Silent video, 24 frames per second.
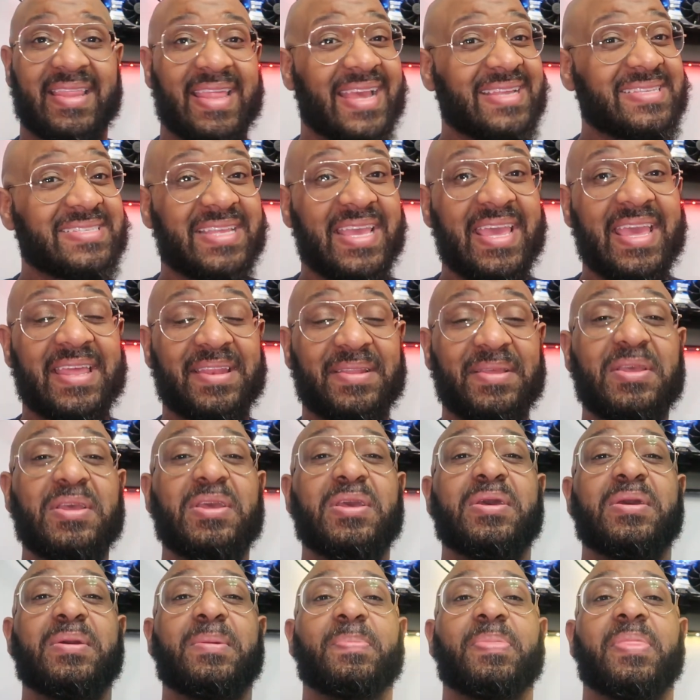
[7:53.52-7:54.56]
And that's it.
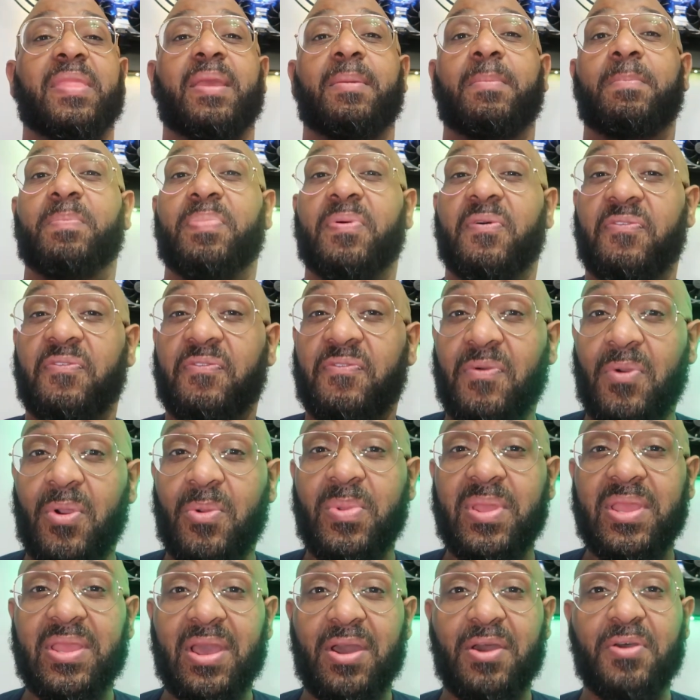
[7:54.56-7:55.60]

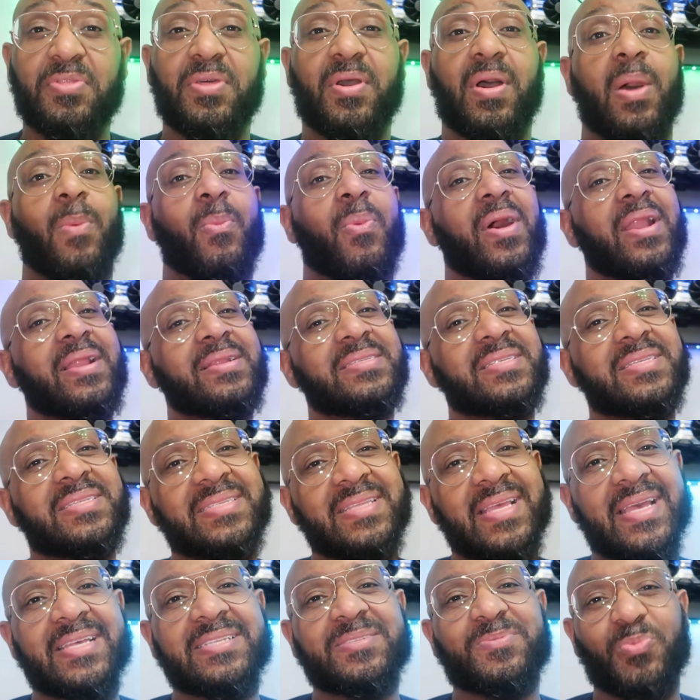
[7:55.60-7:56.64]
Before we go, though, I want to
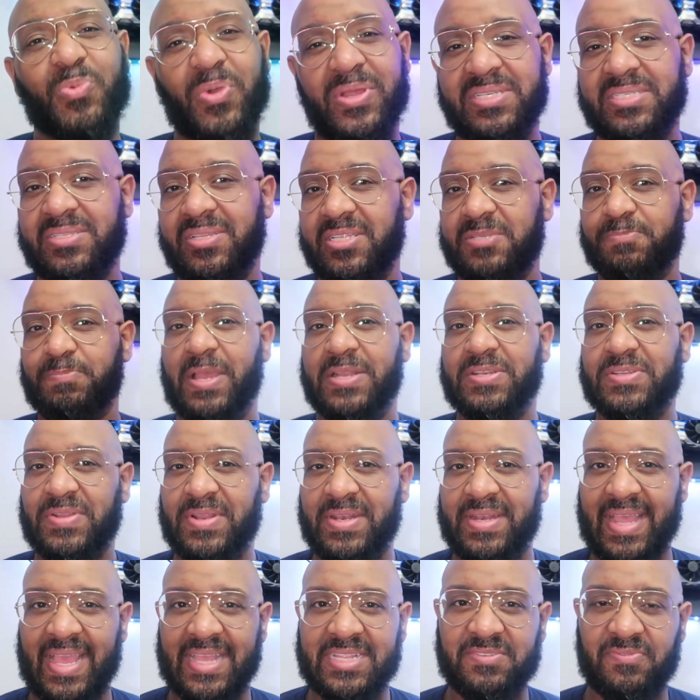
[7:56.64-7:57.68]
discuss what to
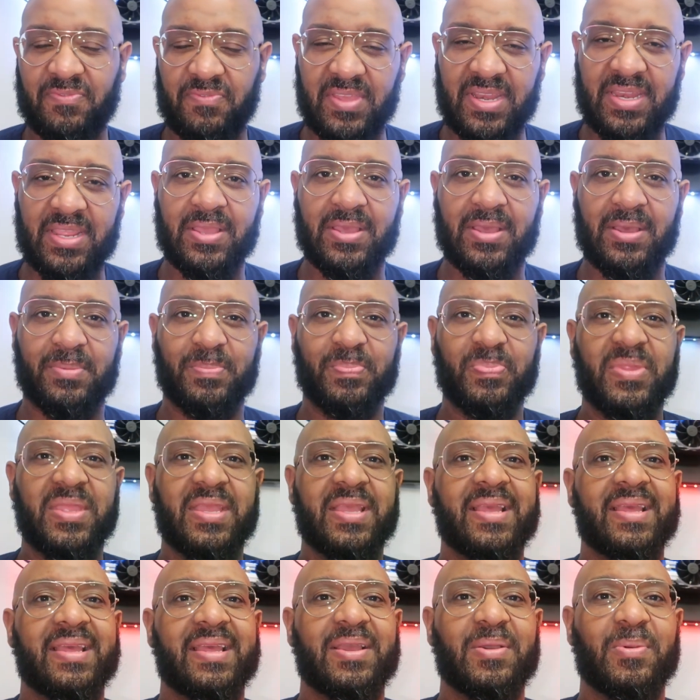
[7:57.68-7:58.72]
expect in the next video.
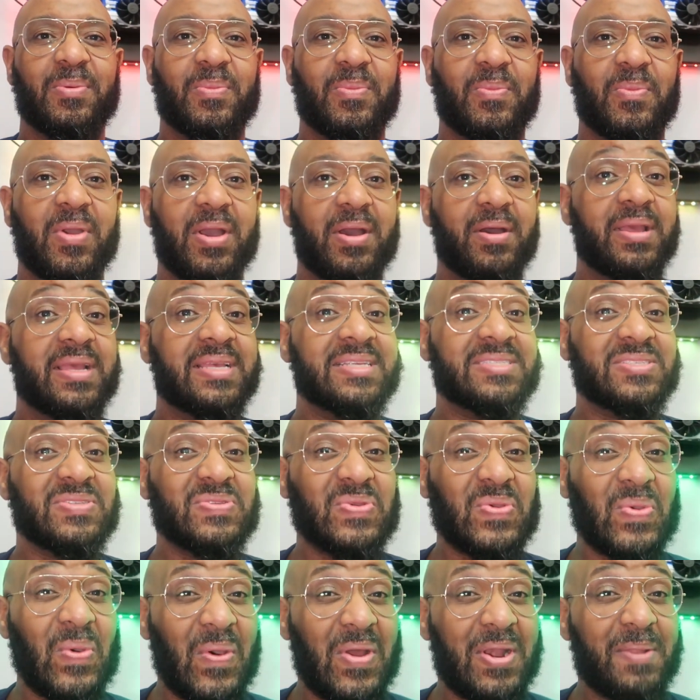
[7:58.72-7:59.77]
Well,
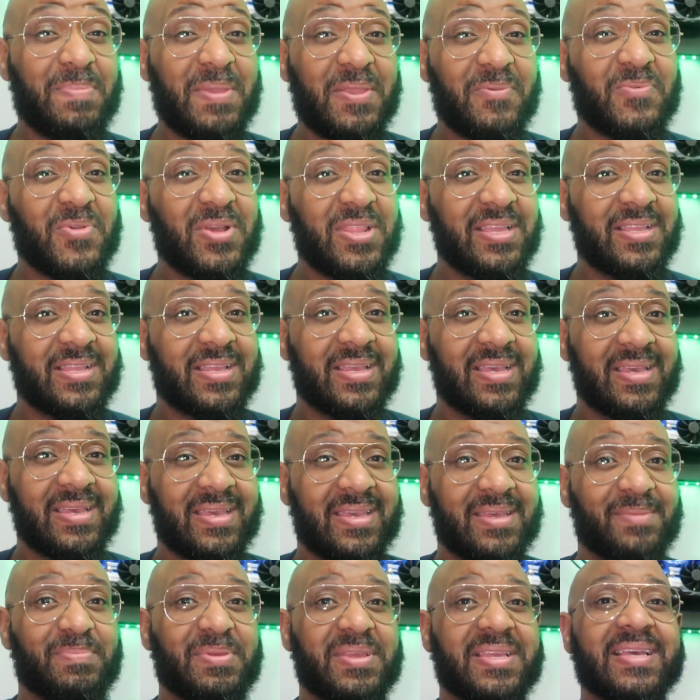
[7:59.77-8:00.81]
it's going to be really
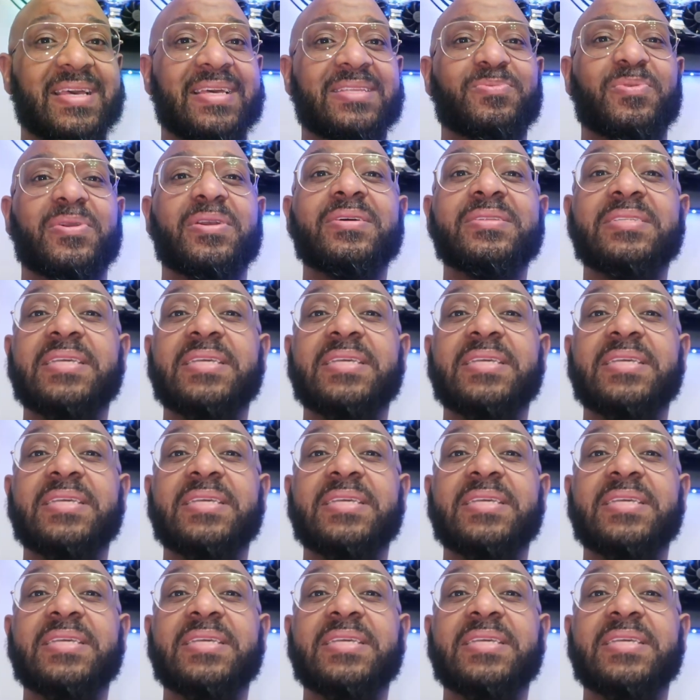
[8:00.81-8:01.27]
good because